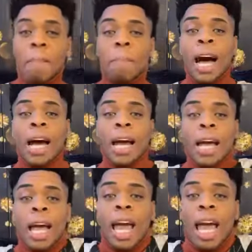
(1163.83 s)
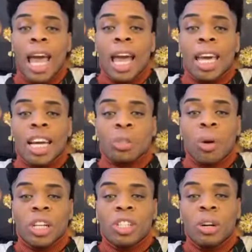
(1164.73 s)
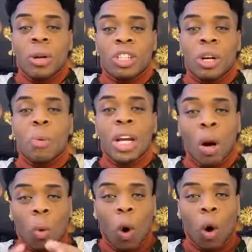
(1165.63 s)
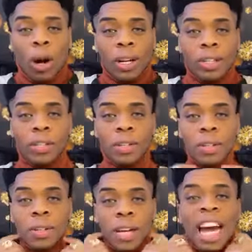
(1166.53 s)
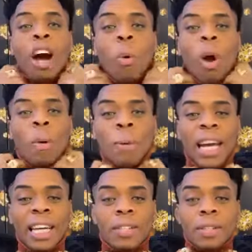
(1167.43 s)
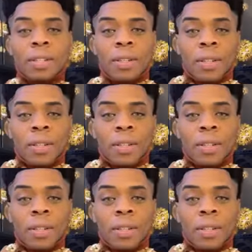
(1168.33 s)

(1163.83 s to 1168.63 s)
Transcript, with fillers: My and, and guess what? She she win awards at her workplace.